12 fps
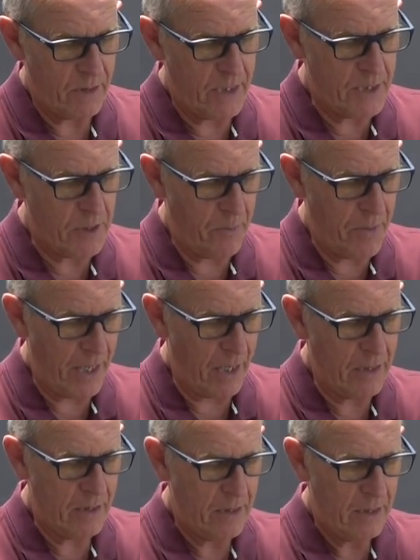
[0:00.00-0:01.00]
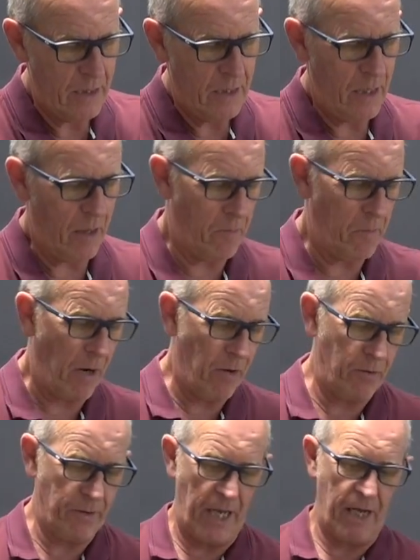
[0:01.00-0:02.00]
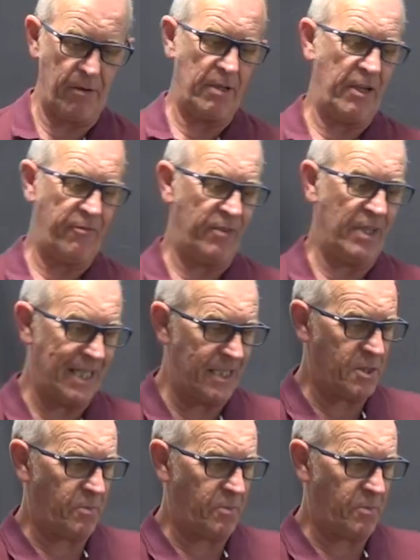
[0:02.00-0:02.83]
disappear and burrow down if needs